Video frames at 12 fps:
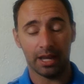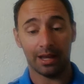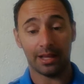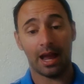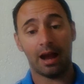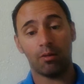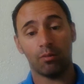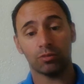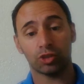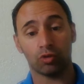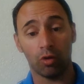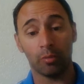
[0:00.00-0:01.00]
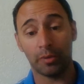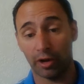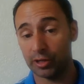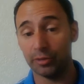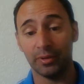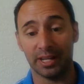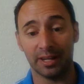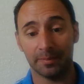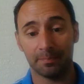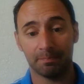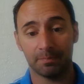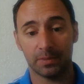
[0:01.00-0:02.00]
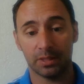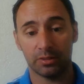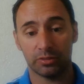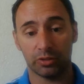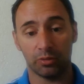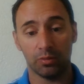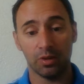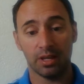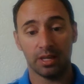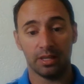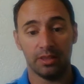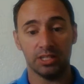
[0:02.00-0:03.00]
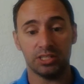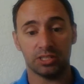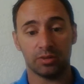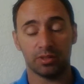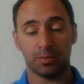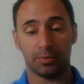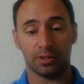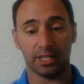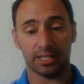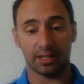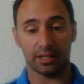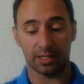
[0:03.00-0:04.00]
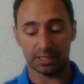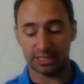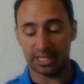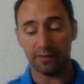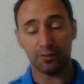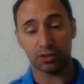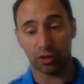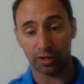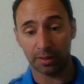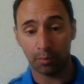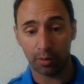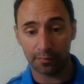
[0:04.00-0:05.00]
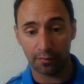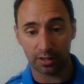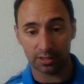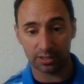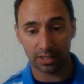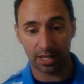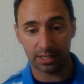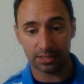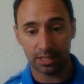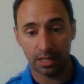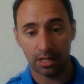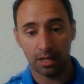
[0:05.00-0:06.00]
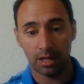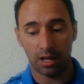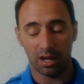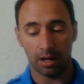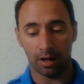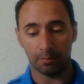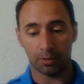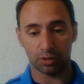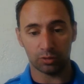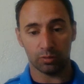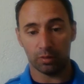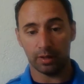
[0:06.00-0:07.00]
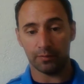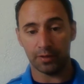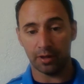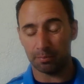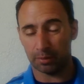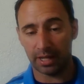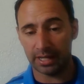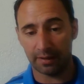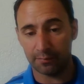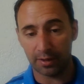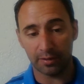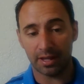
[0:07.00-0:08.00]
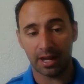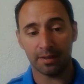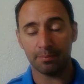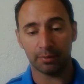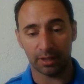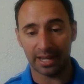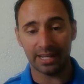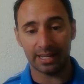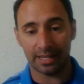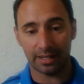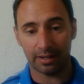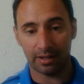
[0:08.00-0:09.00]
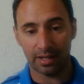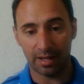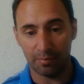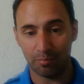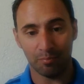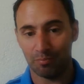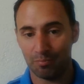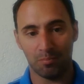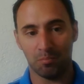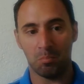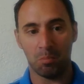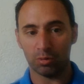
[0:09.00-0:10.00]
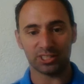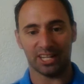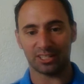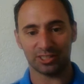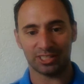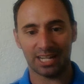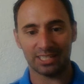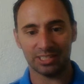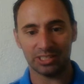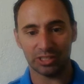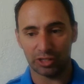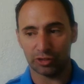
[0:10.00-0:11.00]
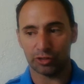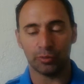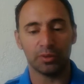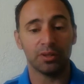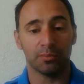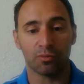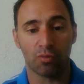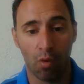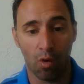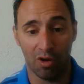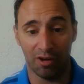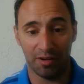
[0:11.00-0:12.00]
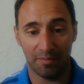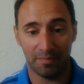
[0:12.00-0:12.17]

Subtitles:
And how strong we are at doing it. So this is going to predict a safe starting point for exercise, because if they're not in plank in most exercises, they're doing them wrong.